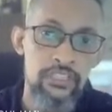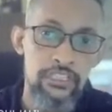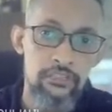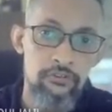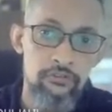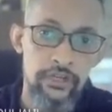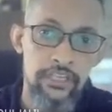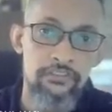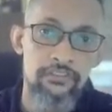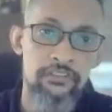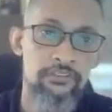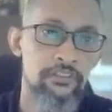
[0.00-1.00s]

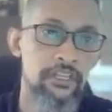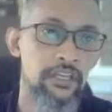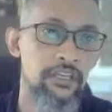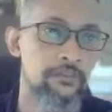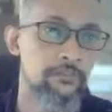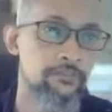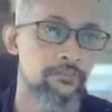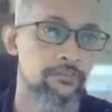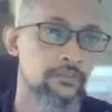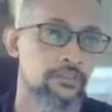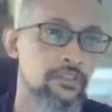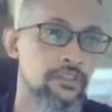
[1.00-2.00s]
erasers there.
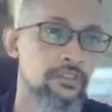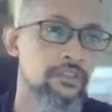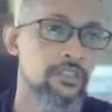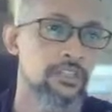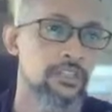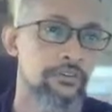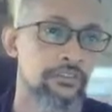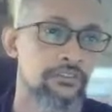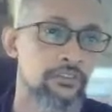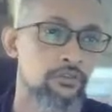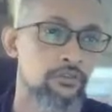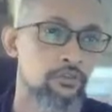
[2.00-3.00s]

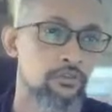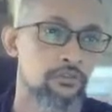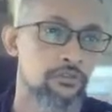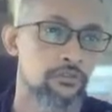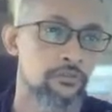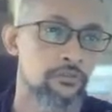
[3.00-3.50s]
Eraser tools,